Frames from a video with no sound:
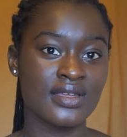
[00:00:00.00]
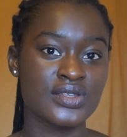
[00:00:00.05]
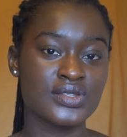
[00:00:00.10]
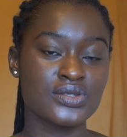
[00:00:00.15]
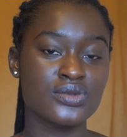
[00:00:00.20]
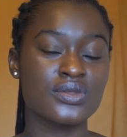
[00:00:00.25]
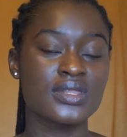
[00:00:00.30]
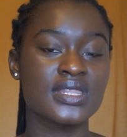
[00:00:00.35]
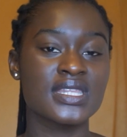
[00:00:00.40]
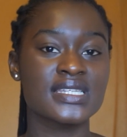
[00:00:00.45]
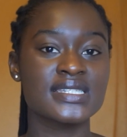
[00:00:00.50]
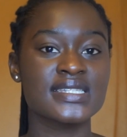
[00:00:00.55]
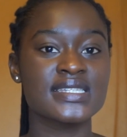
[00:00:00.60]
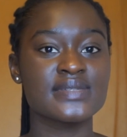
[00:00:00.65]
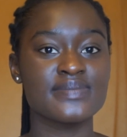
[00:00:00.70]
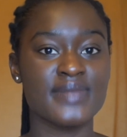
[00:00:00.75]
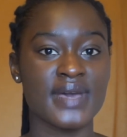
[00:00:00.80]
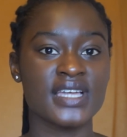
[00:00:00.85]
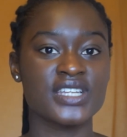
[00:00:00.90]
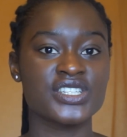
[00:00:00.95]
So this is
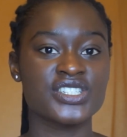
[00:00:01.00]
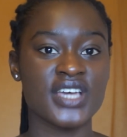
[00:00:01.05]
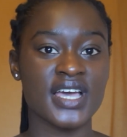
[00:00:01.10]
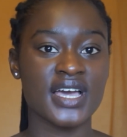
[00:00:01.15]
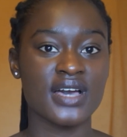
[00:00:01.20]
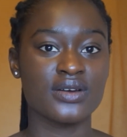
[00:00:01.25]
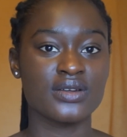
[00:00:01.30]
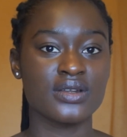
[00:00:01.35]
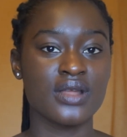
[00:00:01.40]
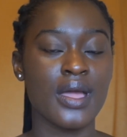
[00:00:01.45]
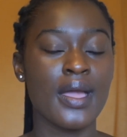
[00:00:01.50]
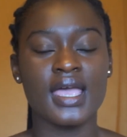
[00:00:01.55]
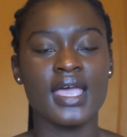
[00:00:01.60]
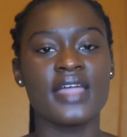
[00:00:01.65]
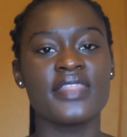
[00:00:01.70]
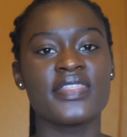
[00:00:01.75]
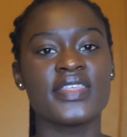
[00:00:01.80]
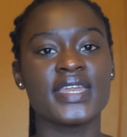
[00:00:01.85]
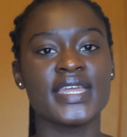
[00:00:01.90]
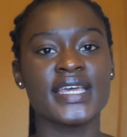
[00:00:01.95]
my child.
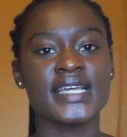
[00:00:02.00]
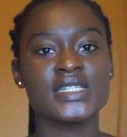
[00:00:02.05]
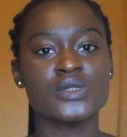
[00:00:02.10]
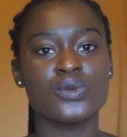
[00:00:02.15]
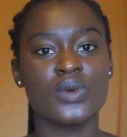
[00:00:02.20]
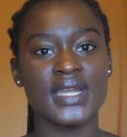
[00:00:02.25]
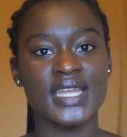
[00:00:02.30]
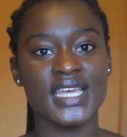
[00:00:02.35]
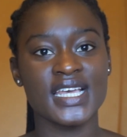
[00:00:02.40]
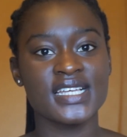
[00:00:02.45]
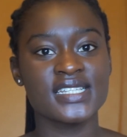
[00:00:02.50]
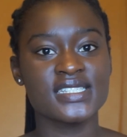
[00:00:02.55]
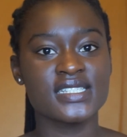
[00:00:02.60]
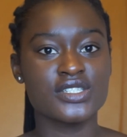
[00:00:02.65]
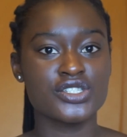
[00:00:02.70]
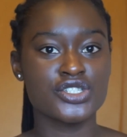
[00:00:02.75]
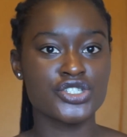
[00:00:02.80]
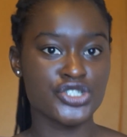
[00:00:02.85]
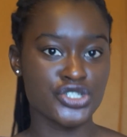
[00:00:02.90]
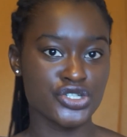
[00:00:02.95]
And the next one
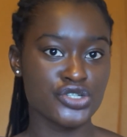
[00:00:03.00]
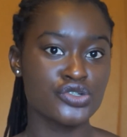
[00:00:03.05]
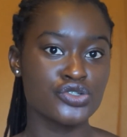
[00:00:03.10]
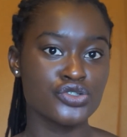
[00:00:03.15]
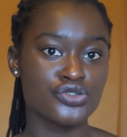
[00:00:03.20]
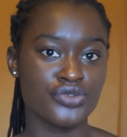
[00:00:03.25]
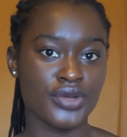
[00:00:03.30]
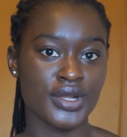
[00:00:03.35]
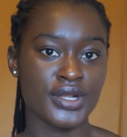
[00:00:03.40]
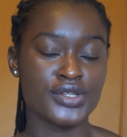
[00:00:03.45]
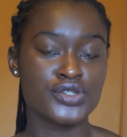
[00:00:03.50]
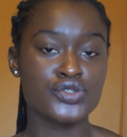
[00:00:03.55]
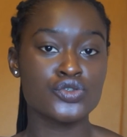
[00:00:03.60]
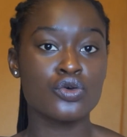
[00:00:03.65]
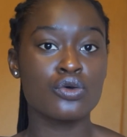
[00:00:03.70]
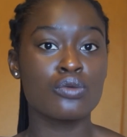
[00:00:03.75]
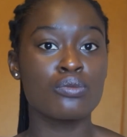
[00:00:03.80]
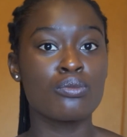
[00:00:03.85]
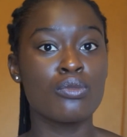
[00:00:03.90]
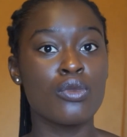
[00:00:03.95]
is children,
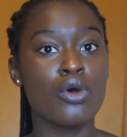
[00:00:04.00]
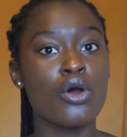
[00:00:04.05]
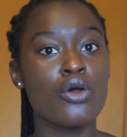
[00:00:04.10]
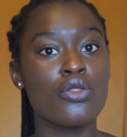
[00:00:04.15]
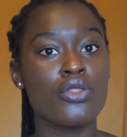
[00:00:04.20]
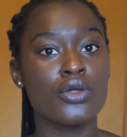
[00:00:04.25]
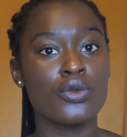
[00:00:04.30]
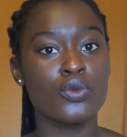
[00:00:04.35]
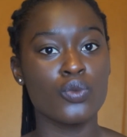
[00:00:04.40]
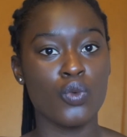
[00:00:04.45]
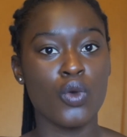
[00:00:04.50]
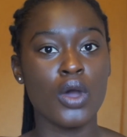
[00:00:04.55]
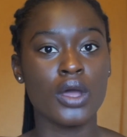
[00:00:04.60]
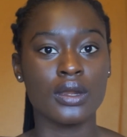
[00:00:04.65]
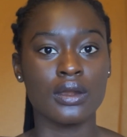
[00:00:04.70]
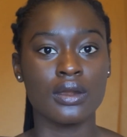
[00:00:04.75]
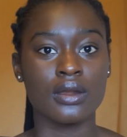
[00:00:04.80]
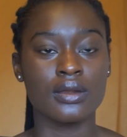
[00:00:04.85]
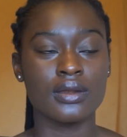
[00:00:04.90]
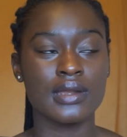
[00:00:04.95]
so more than
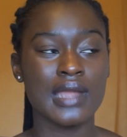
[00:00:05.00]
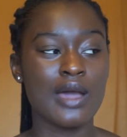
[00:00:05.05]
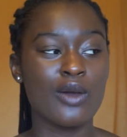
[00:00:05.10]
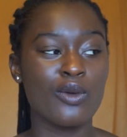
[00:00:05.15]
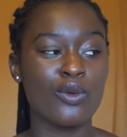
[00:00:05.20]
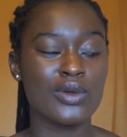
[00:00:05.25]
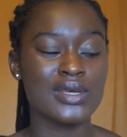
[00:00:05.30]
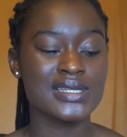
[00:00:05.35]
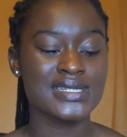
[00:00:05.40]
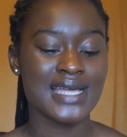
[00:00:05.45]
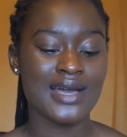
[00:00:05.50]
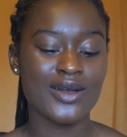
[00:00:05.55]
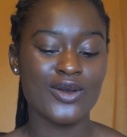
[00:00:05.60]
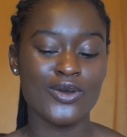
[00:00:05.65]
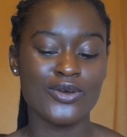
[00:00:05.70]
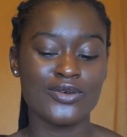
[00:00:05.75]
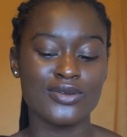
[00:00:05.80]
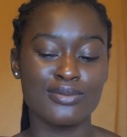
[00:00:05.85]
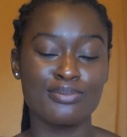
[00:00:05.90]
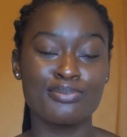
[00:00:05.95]
one. Now, what is that
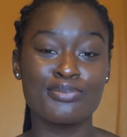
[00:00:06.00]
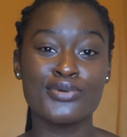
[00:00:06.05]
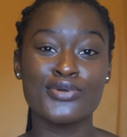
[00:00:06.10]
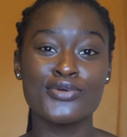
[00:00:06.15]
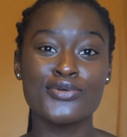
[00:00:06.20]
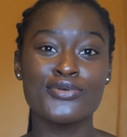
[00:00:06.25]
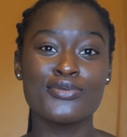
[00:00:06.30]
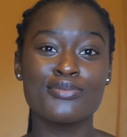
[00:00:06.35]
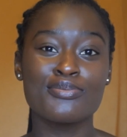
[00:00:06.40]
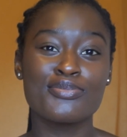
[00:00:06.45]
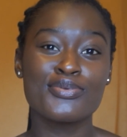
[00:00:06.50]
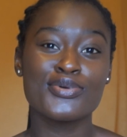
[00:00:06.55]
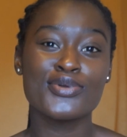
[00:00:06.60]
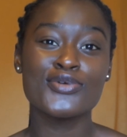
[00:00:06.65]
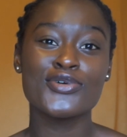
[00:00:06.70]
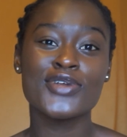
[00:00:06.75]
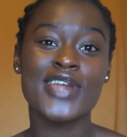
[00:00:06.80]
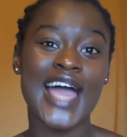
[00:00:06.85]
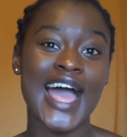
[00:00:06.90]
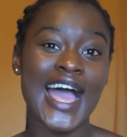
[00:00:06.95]
called?
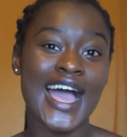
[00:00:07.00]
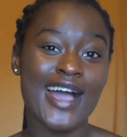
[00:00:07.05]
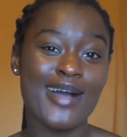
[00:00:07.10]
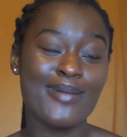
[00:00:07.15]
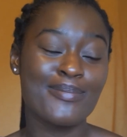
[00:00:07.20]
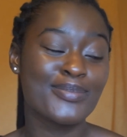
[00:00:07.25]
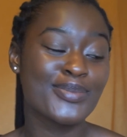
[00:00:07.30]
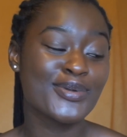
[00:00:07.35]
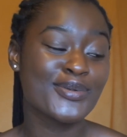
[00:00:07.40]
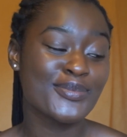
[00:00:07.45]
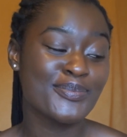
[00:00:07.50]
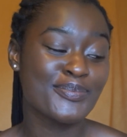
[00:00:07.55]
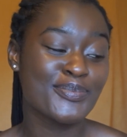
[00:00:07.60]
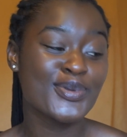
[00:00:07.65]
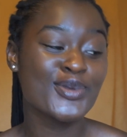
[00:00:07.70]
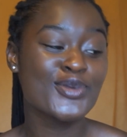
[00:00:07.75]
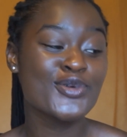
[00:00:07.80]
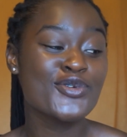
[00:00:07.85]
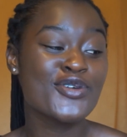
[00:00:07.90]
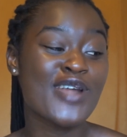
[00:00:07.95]

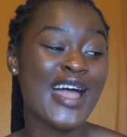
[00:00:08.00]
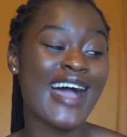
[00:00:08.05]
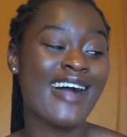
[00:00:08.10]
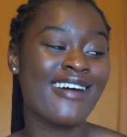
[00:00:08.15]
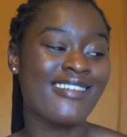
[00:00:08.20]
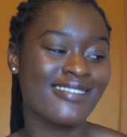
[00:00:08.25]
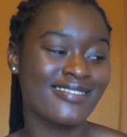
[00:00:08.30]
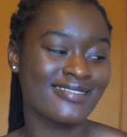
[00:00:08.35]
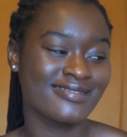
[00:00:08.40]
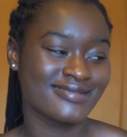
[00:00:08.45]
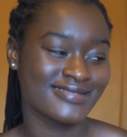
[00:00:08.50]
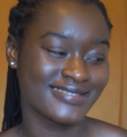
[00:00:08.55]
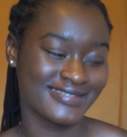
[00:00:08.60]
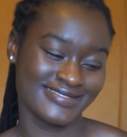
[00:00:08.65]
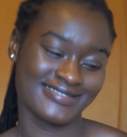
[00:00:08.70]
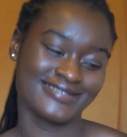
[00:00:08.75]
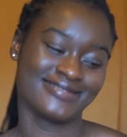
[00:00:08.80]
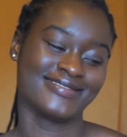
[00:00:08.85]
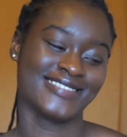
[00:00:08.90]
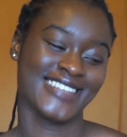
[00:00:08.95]
Plural.
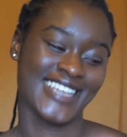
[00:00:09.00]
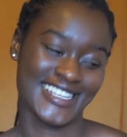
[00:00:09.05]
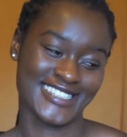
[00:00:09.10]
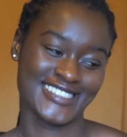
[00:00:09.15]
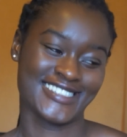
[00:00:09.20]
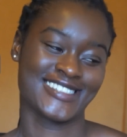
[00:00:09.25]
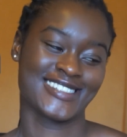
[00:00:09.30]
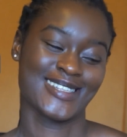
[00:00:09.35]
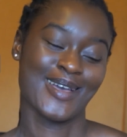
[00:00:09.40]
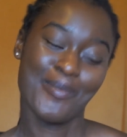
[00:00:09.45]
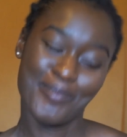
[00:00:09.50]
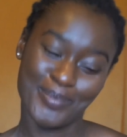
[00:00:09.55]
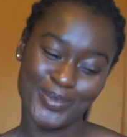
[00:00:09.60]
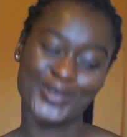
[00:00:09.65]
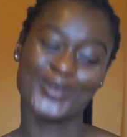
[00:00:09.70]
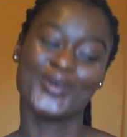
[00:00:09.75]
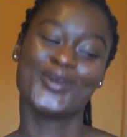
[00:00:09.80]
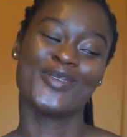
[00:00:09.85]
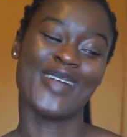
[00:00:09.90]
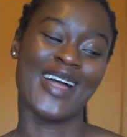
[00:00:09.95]
Yes,
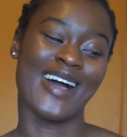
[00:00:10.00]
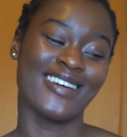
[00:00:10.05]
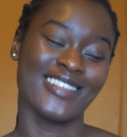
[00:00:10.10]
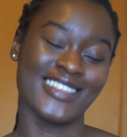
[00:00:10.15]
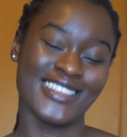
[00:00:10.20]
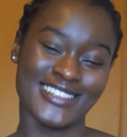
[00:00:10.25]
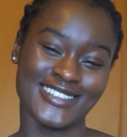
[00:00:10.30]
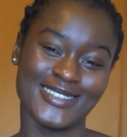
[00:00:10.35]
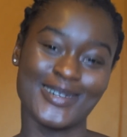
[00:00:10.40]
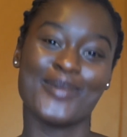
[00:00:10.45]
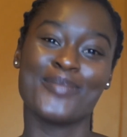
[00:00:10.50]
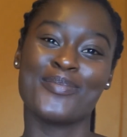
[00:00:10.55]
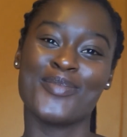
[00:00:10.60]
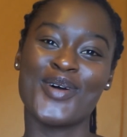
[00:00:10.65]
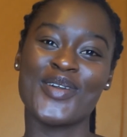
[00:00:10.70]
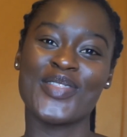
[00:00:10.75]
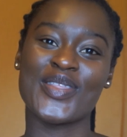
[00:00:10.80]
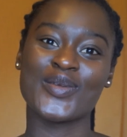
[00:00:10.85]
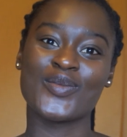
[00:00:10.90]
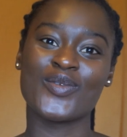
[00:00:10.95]
plural.
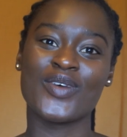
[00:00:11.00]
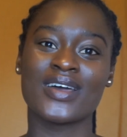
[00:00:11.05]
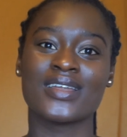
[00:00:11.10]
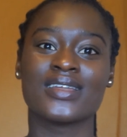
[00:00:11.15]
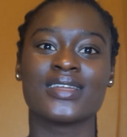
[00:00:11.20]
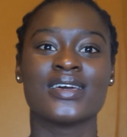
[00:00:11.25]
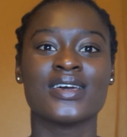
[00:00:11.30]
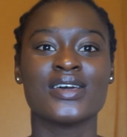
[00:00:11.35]
More than one.